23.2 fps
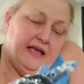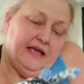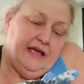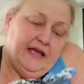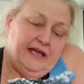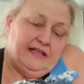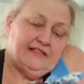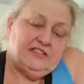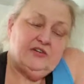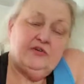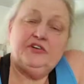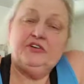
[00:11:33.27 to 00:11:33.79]

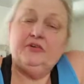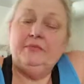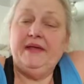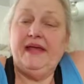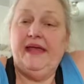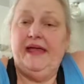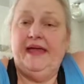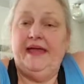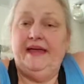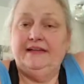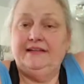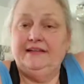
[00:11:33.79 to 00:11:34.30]
And so it'll be
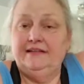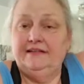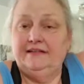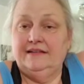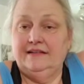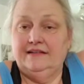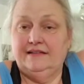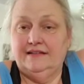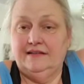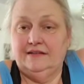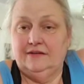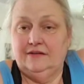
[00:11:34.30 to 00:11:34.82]
handy
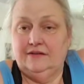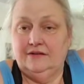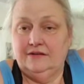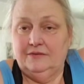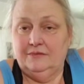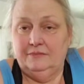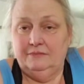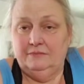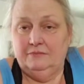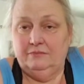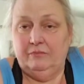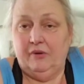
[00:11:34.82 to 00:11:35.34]
that
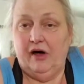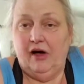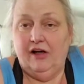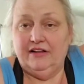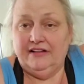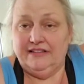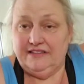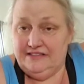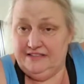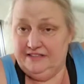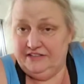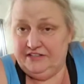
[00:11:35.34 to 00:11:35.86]
the ball
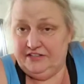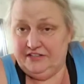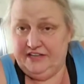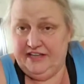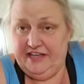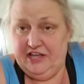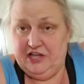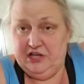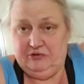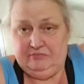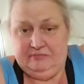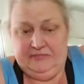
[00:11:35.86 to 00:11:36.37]
is in there to
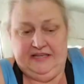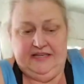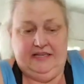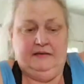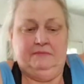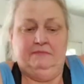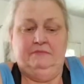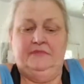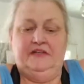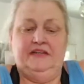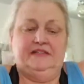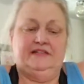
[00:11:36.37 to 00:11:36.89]
help me
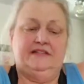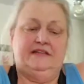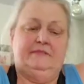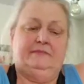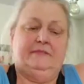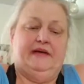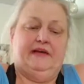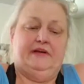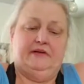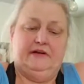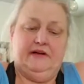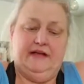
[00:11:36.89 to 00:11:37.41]
mix it
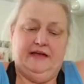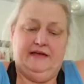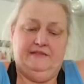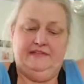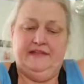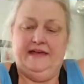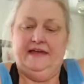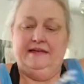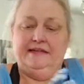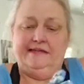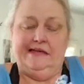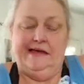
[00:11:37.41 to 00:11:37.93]
better at
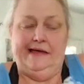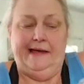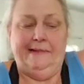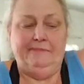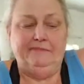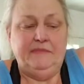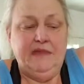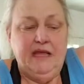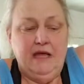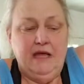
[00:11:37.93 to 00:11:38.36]
that time.